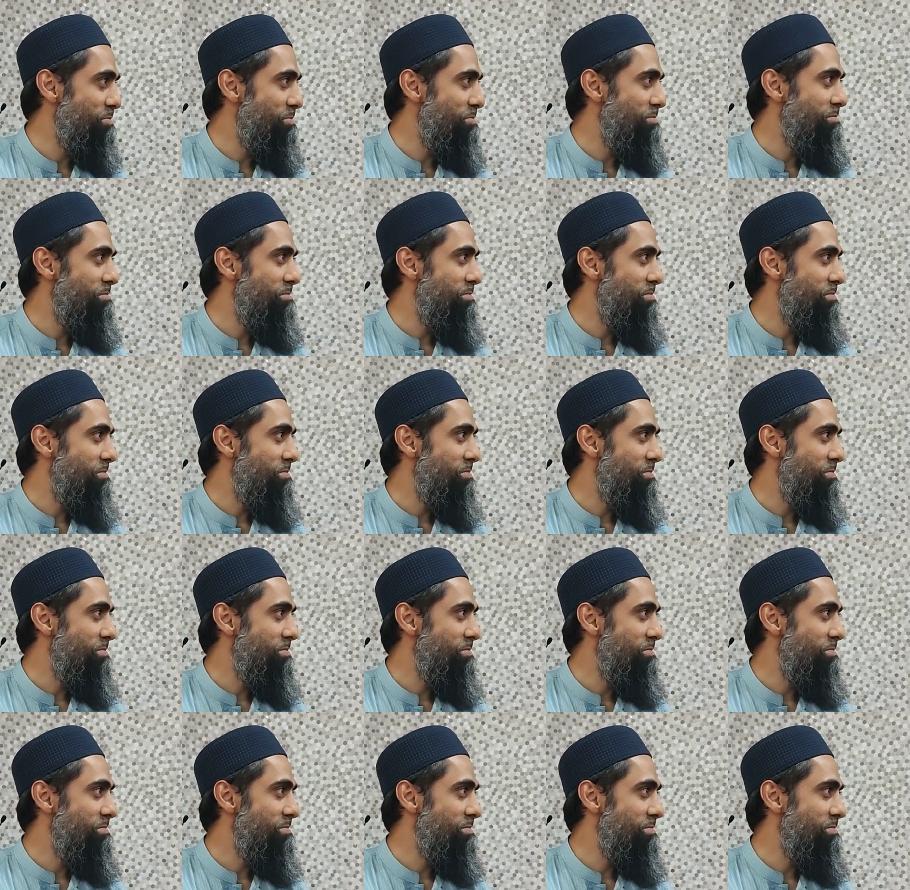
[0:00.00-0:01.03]

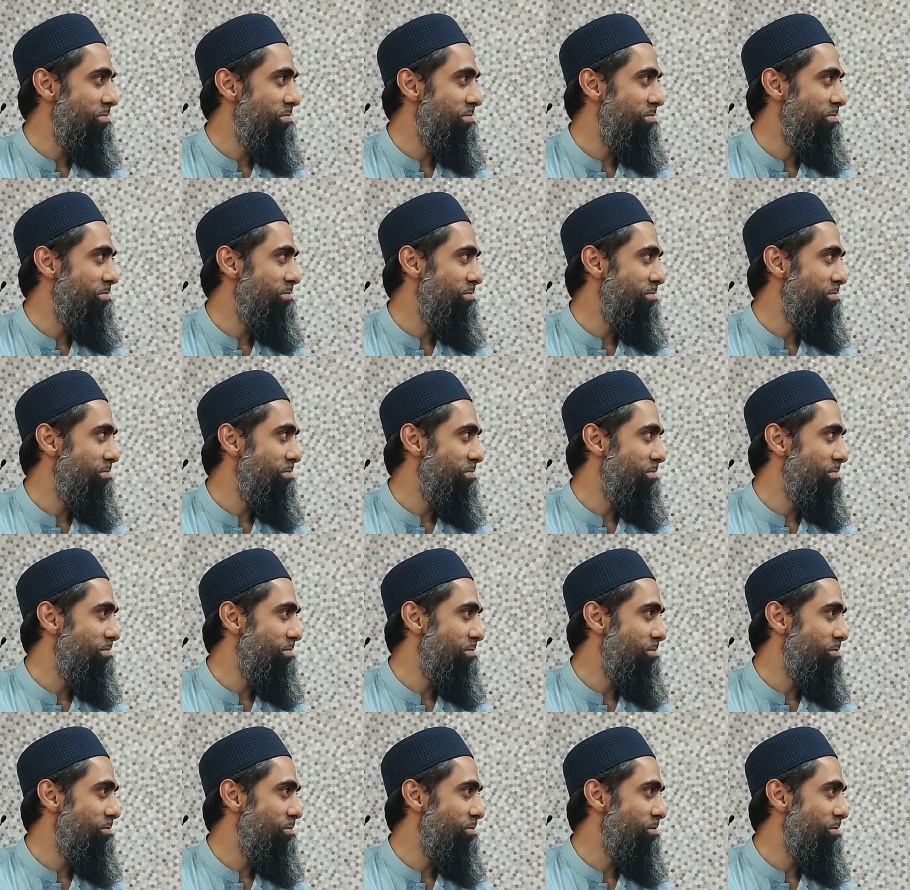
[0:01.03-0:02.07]
[no speech]